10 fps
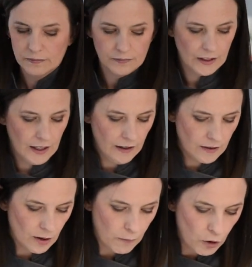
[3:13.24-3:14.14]
Okay,
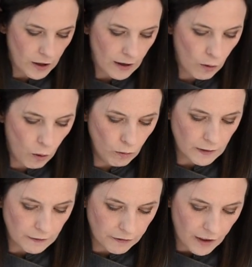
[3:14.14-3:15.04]
so I'm going to hold
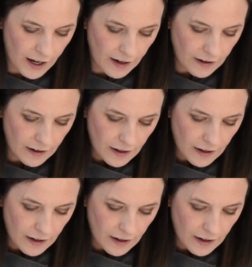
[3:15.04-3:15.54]
it flat